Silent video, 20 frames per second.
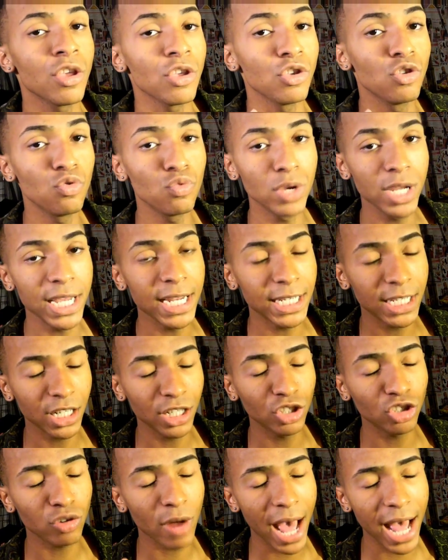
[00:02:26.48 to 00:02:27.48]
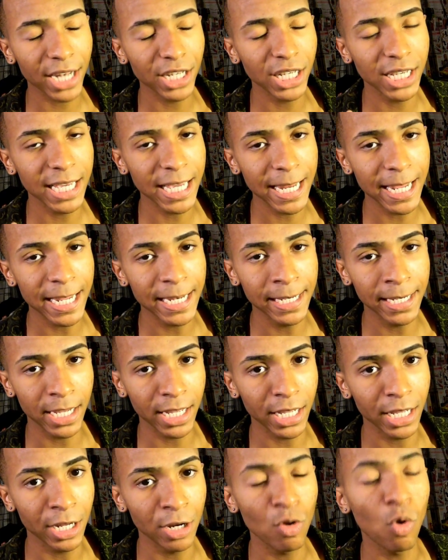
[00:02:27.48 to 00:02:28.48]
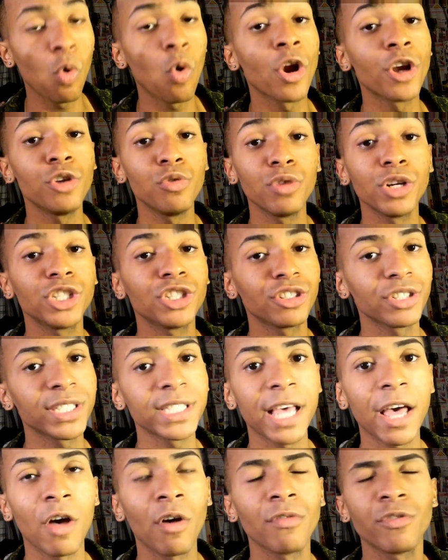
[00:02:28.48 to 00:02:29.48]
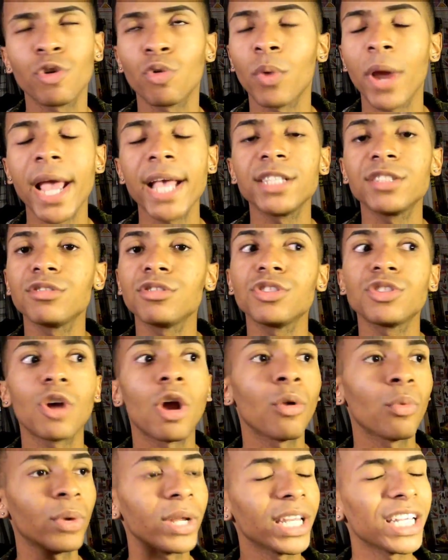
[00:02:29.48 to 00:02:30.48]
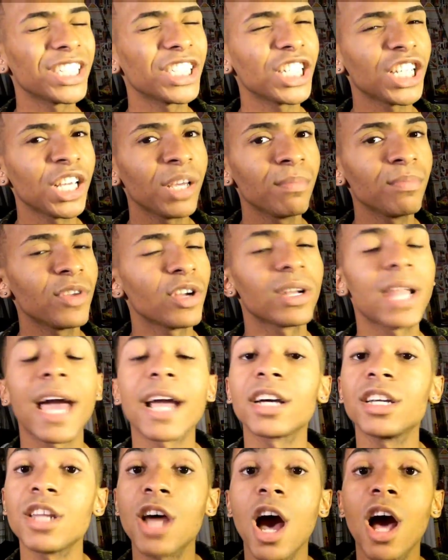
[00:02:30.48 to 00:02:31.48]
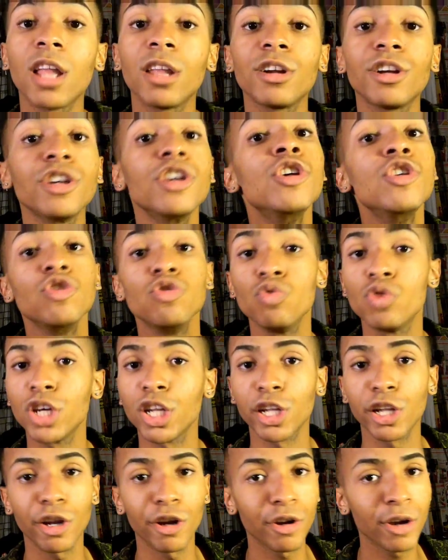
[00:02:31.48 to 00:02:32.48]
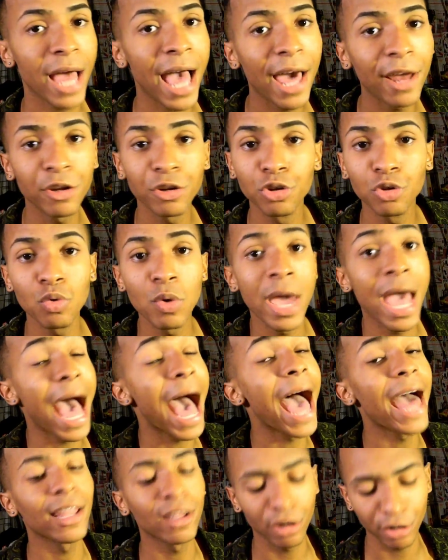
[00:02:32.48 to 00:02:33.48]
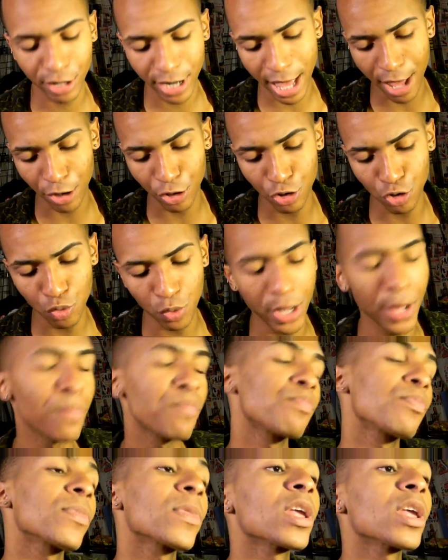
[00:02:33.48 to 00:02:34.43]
You need to try to get it done or do it yourself. The razors are really cheap. They're like $1. You can learn how to do it. I learned how to do it.